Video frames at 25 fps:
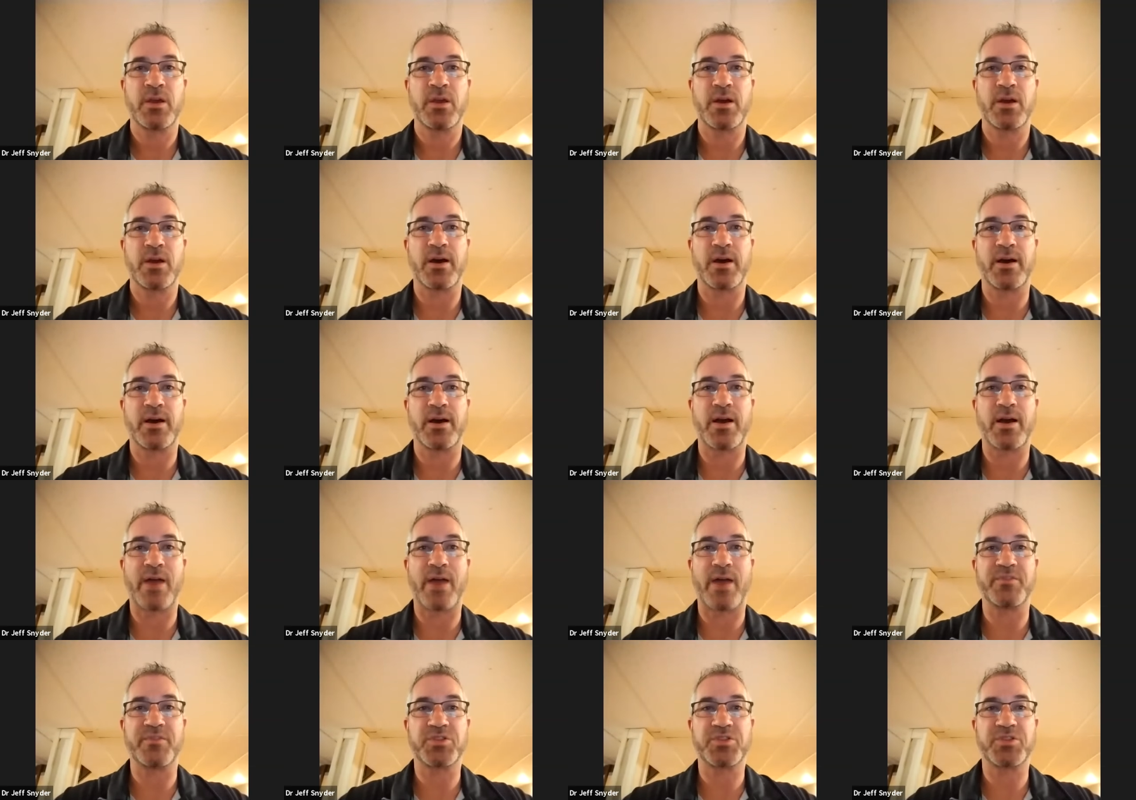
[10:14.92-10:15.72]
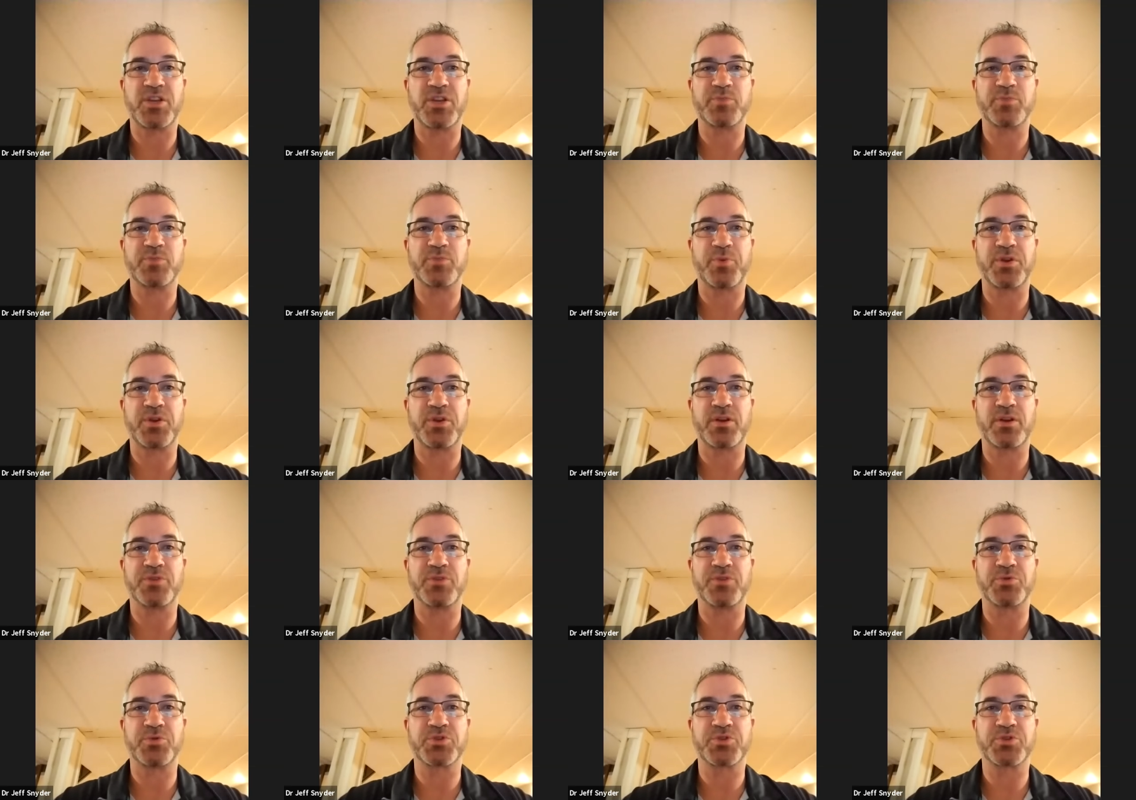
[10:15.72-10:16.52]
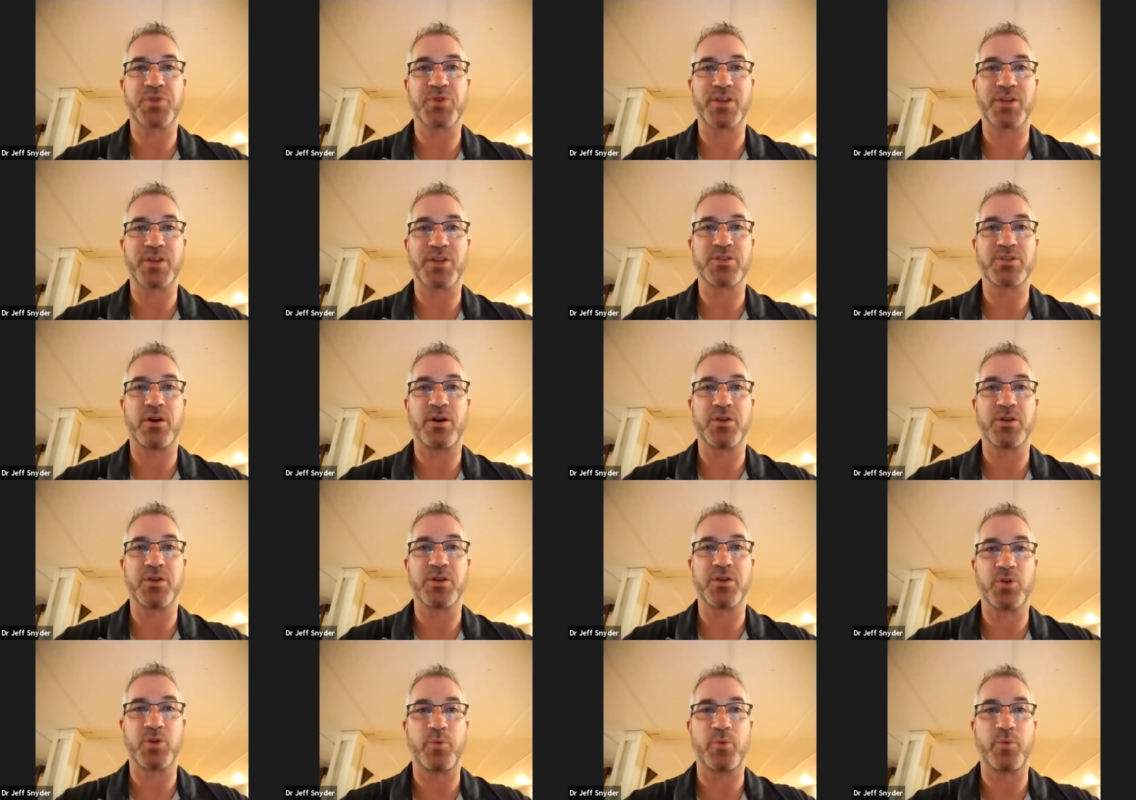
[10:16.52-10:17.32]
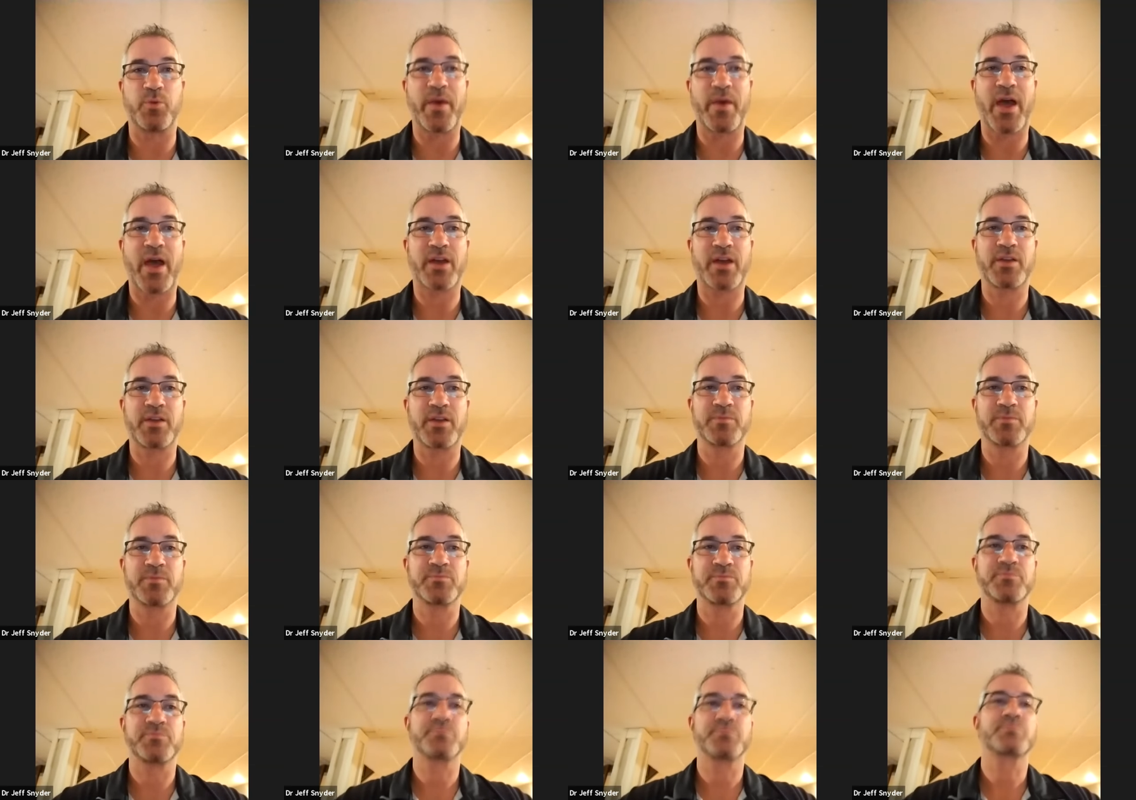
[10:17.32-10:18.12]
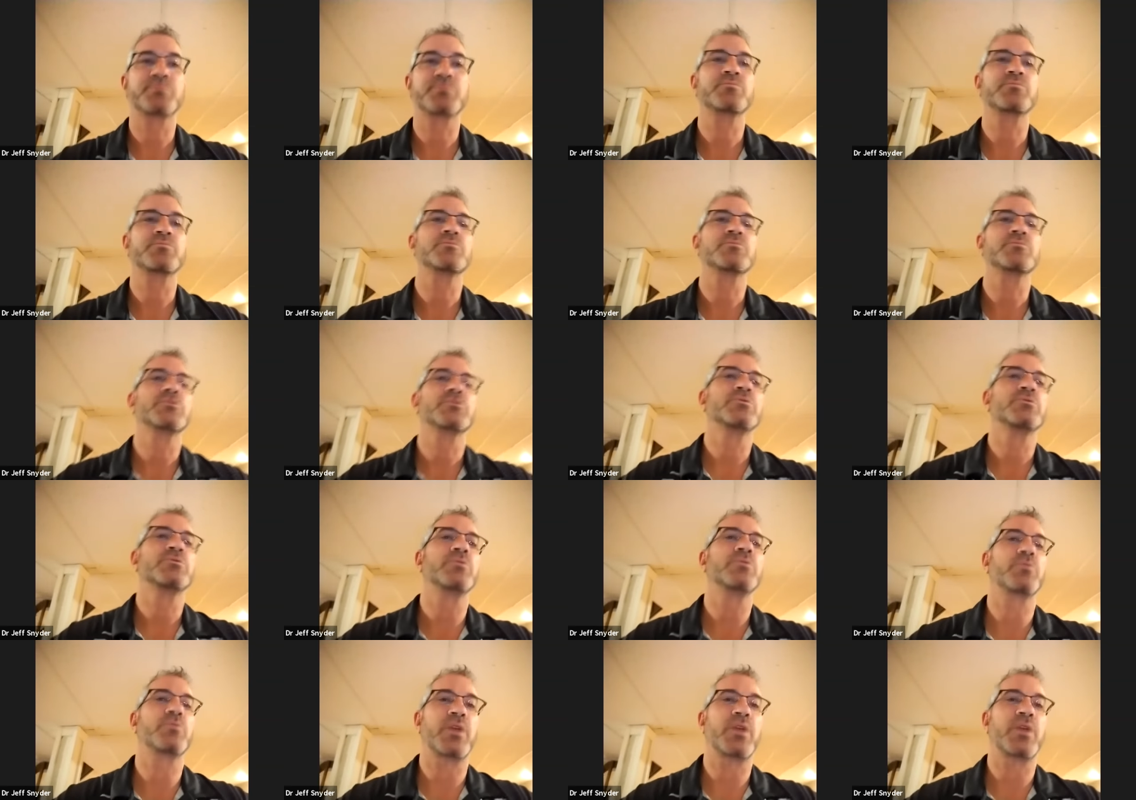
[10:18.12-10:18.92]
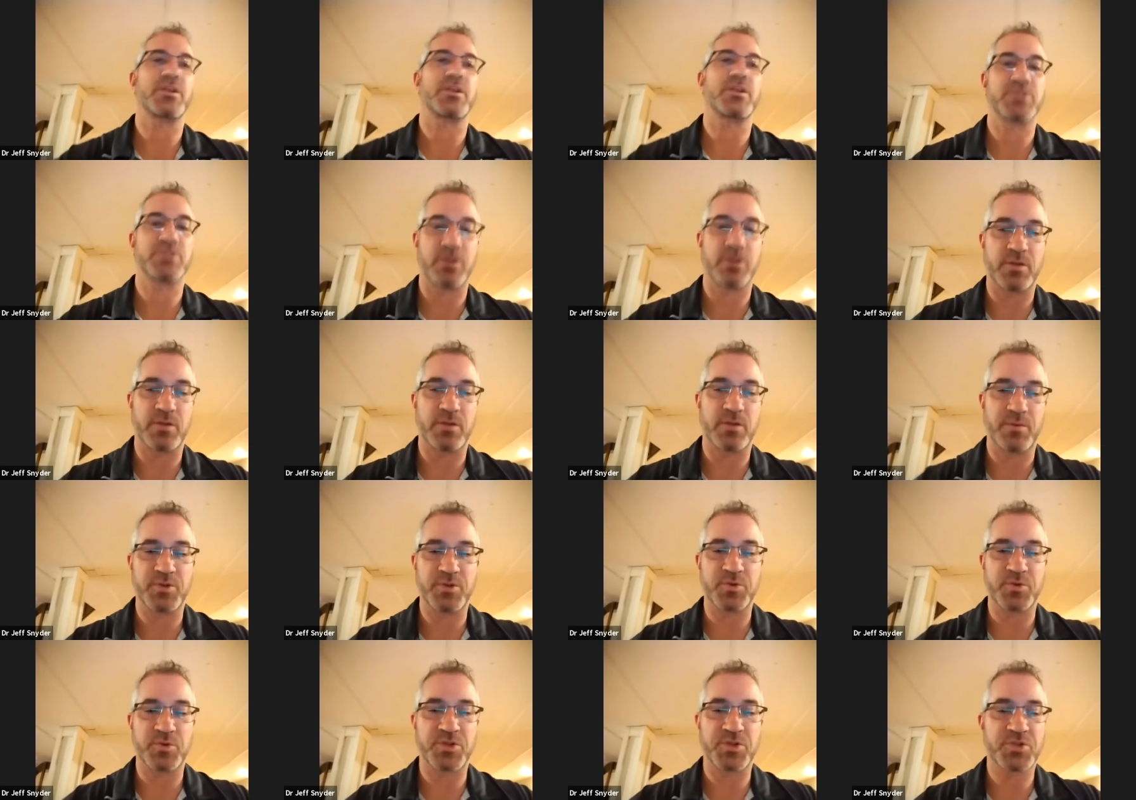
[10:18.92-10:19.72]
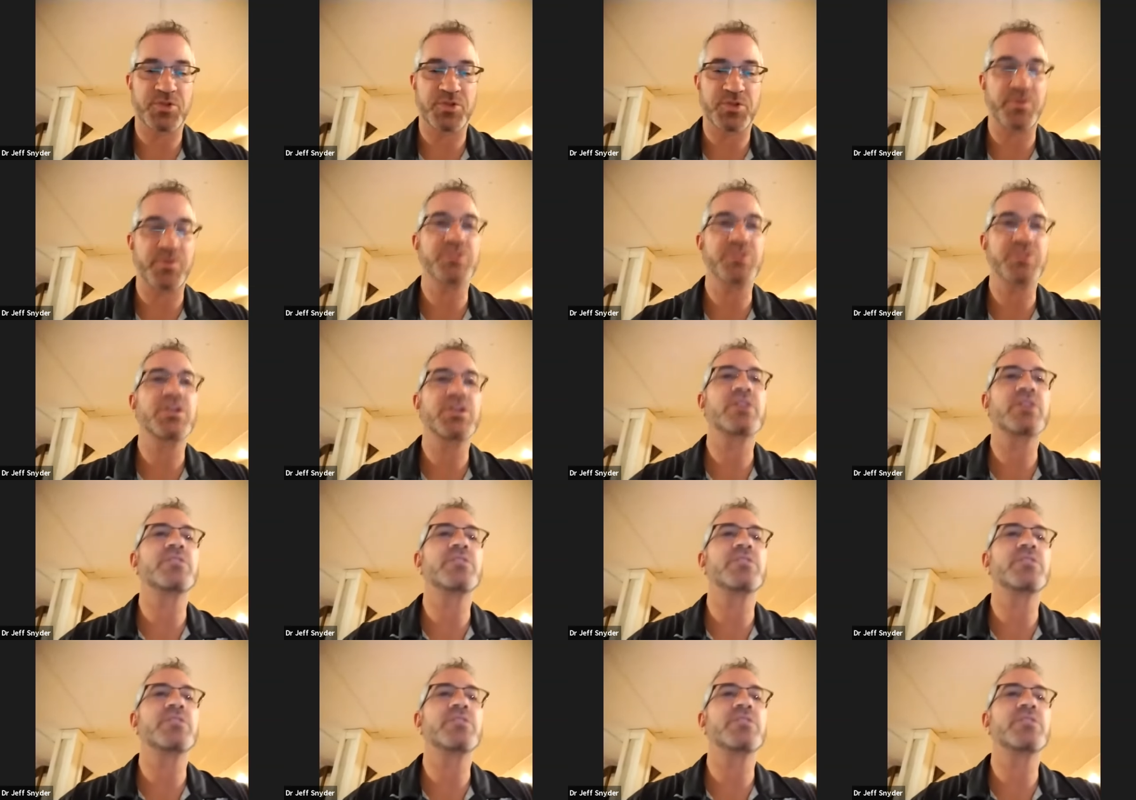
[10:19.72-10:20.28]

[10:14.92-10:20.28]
Uh, obviously, it's putting undue stress on the low back. Okay, so let me switch screens here